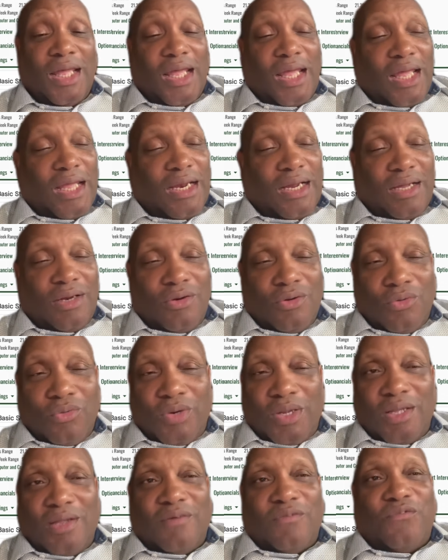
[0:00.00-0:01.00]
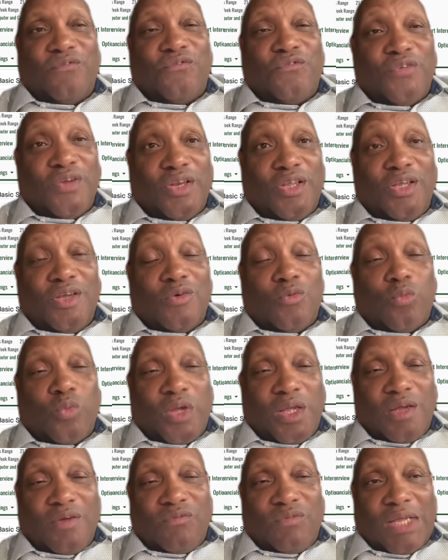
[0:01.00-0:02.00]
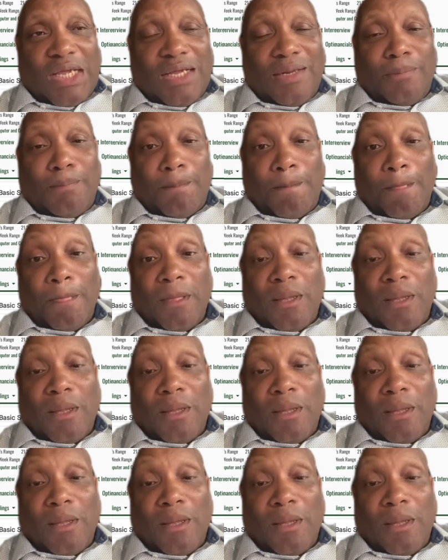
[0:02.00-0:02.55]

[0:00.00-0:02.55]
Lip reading: And I know they are fully aware of that,